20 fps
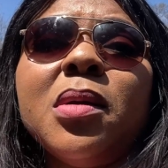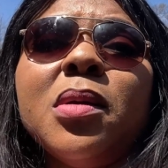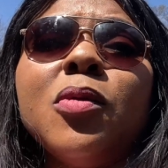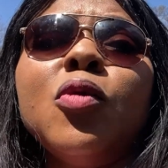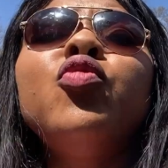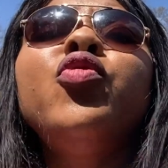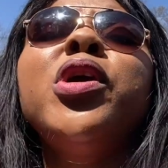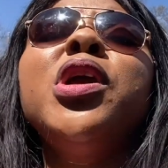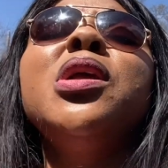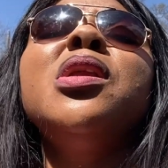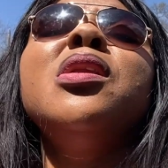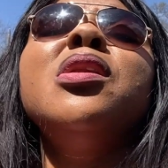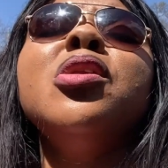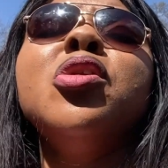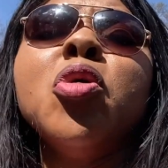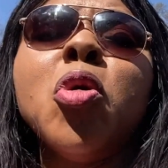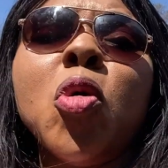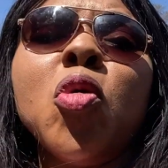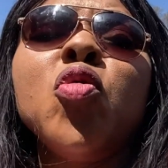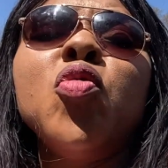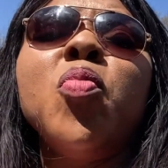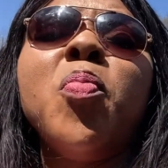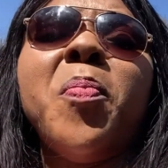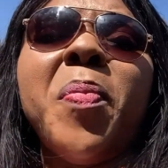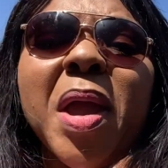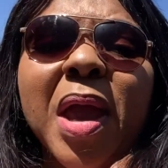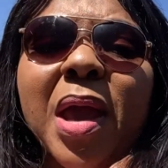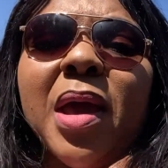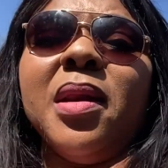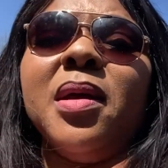We know
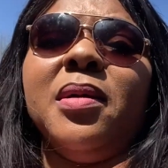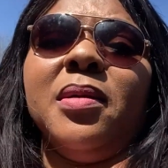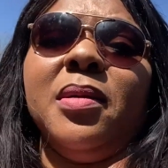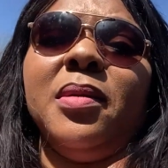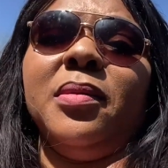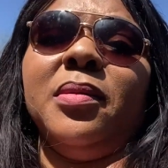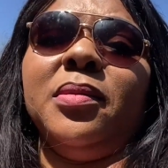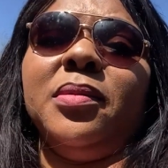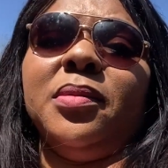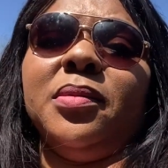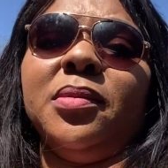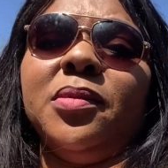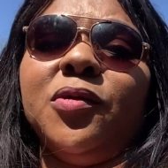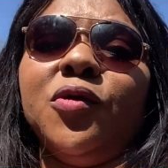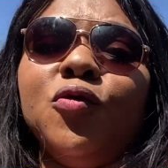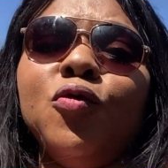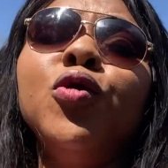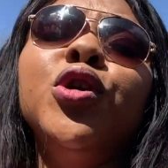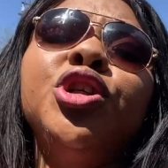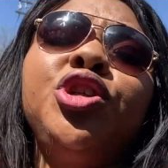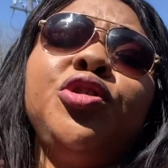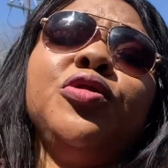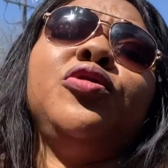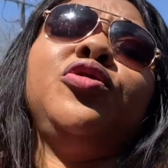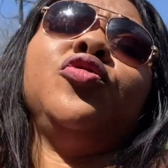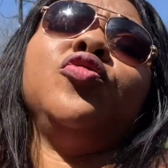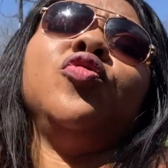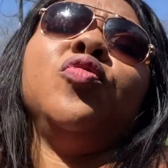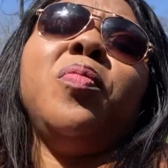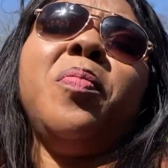better. We should
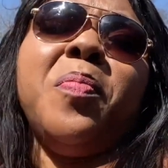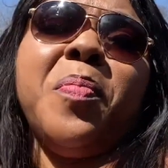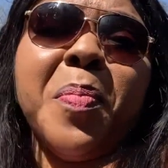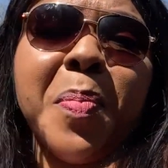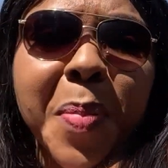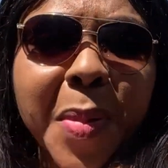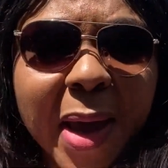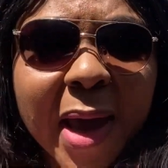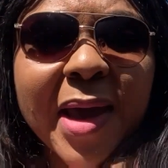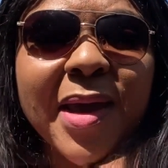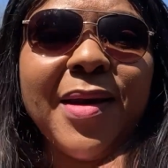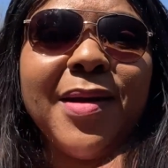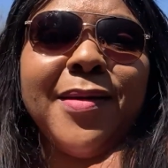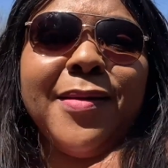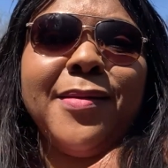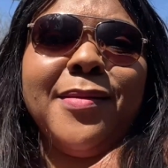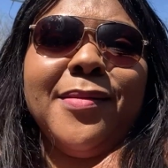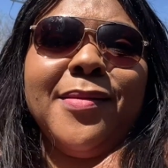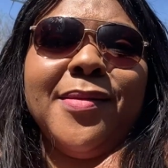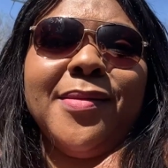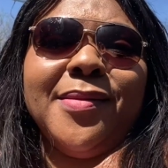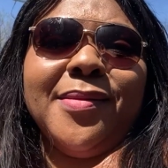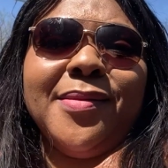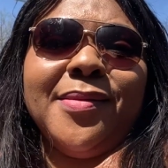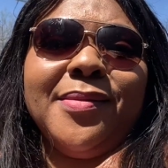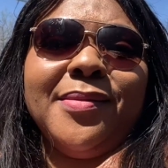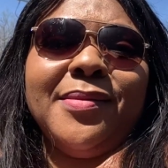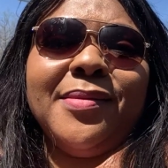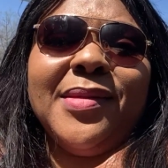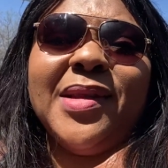do better.
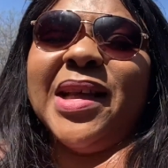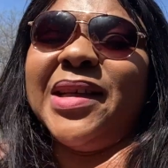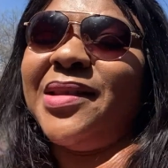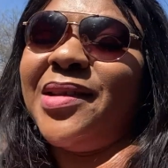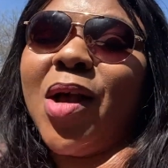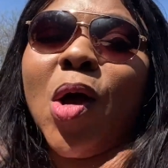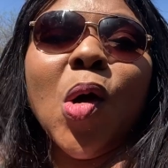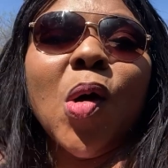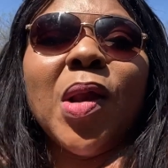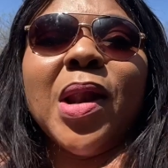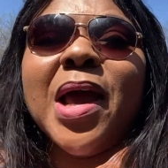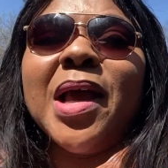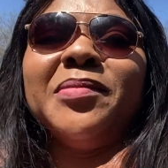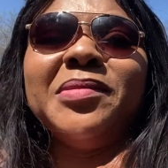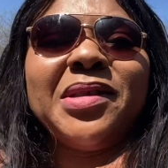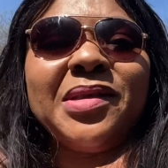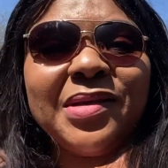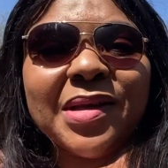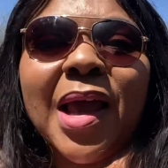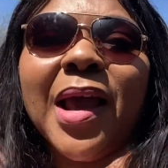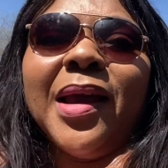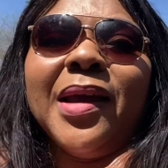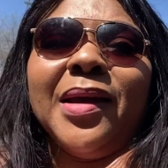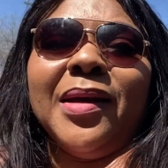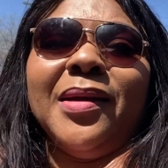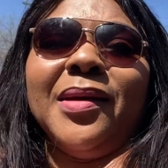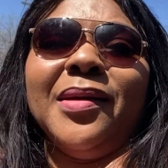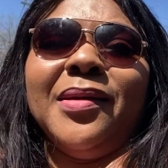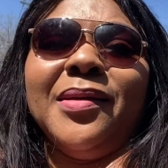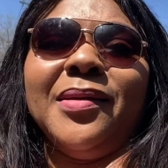That's all I'm saying.